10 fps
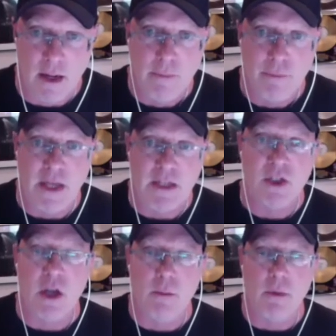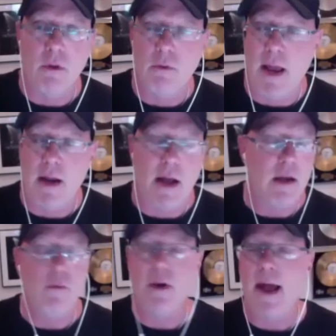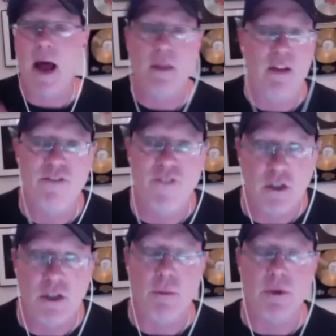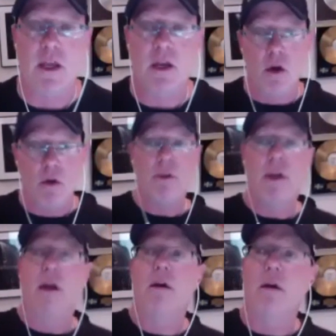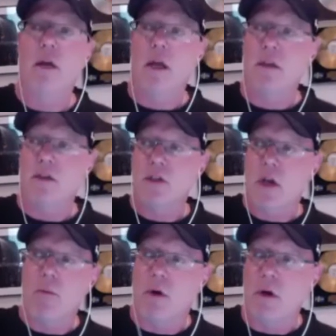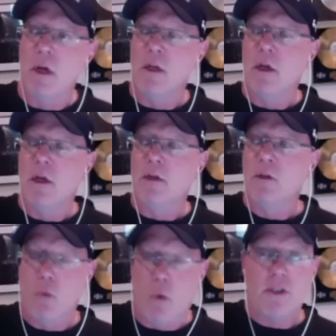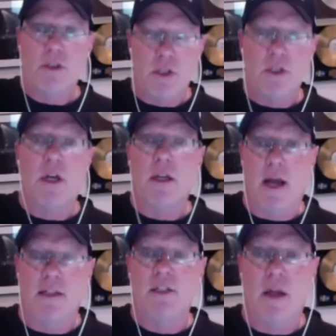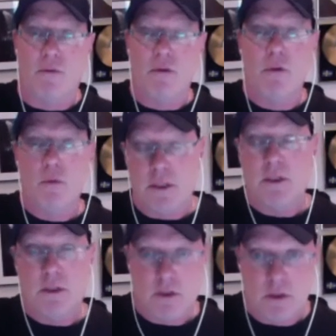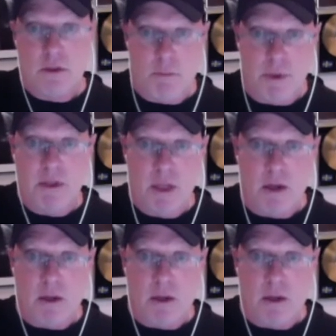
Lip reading: They stumble around. I don't even know how they function, but they go there in the summer to watch the sun not set for 2 weeks. It's a big deal.